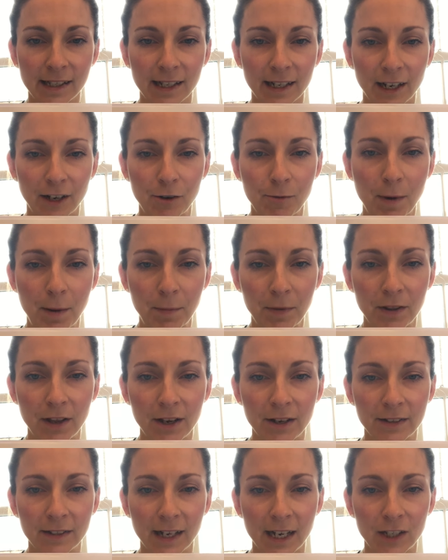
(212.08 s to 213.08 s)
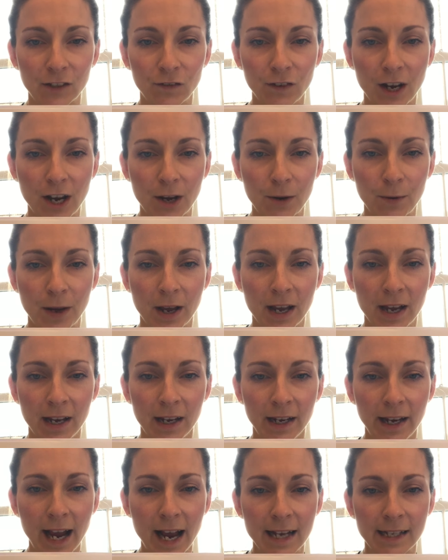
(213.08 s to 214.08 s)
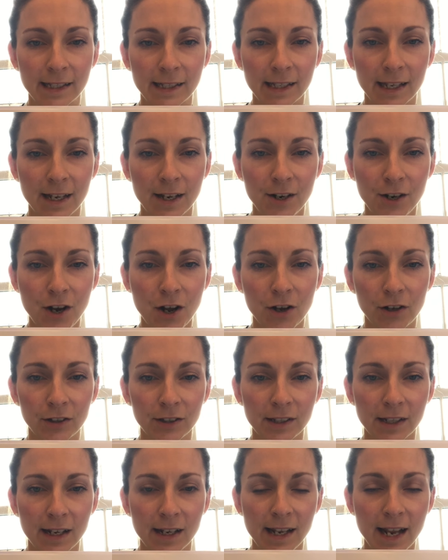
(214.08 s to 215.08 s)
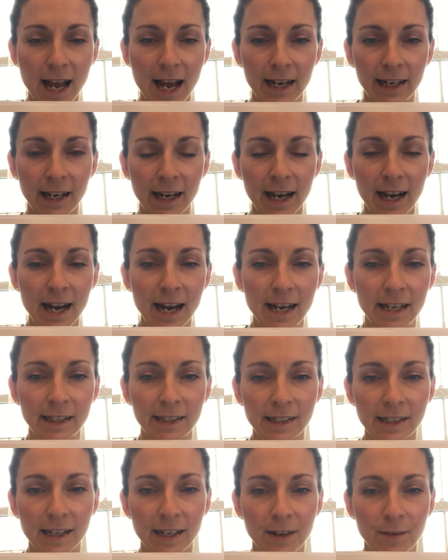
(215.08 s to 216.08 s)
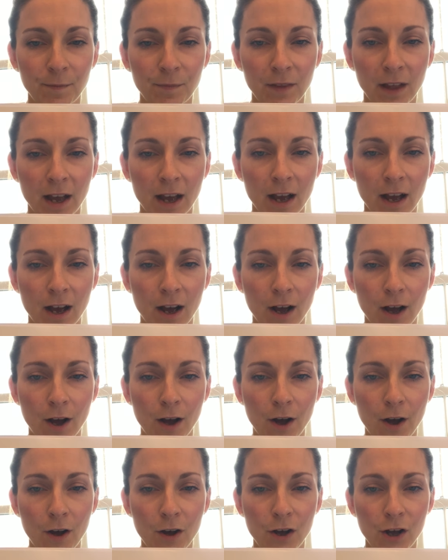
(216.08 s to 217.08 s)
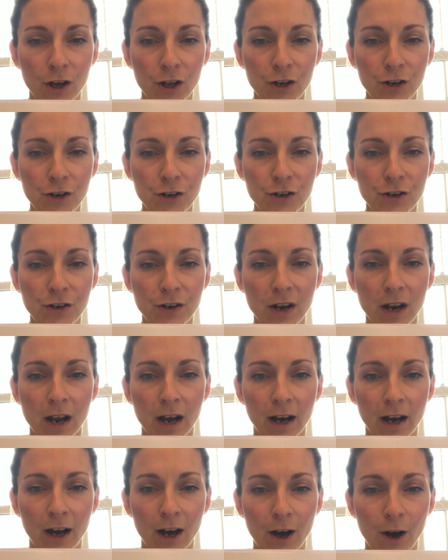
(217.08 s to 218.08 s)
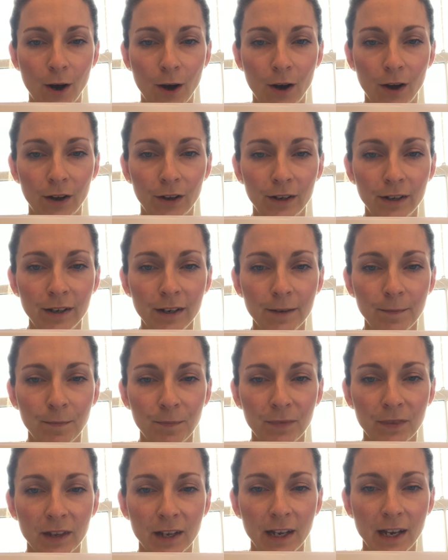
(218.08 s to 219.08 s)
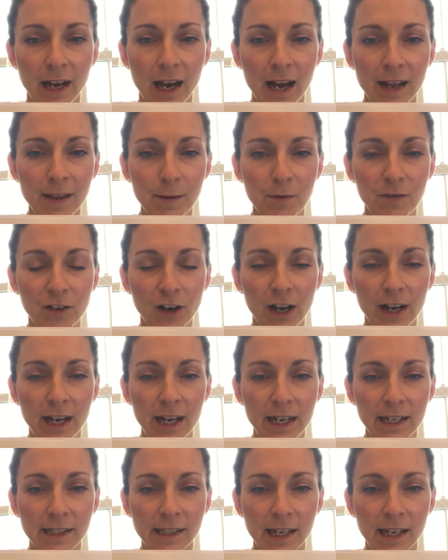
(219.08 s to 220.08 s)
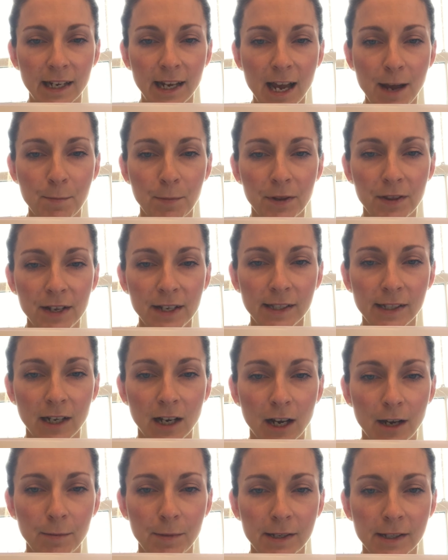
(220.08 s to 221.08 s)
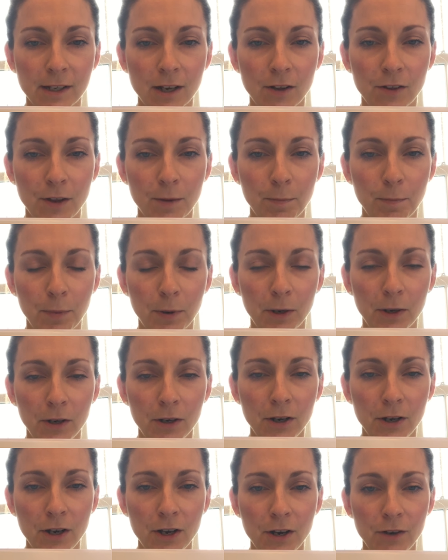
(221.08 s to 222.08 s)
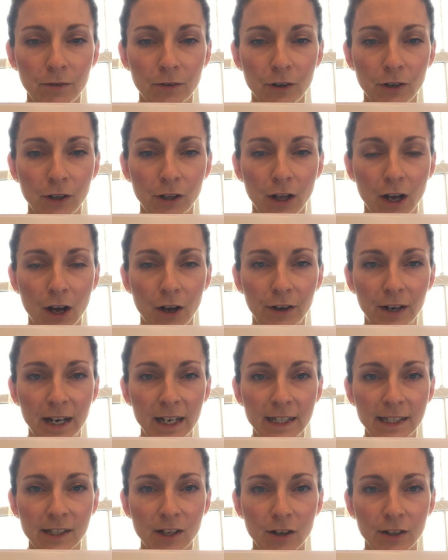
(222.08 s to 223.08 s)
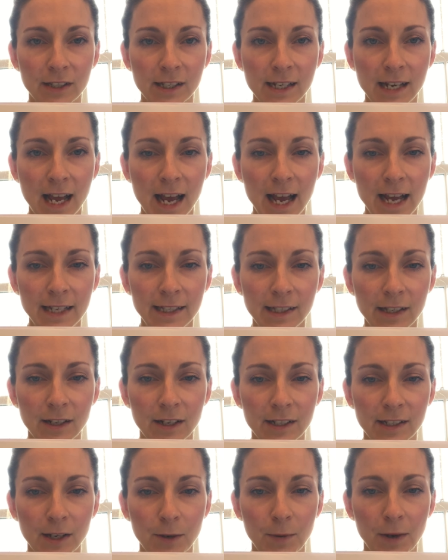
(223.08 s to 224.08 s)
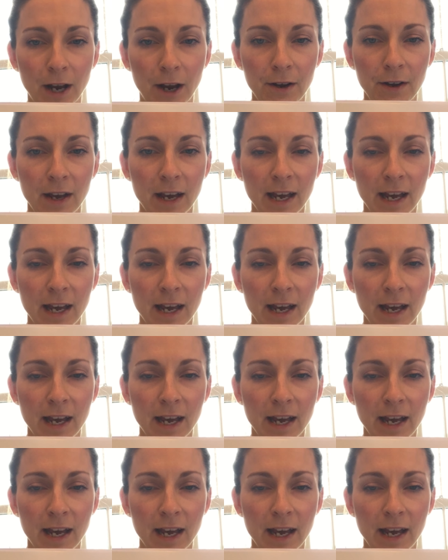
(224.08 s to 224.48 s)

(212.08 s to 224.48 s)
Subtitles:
Can you remember those last few? Yes, not, leg, it. On. And then we've got it again, but this time it's got the plural on it. It's got an S on it, so we go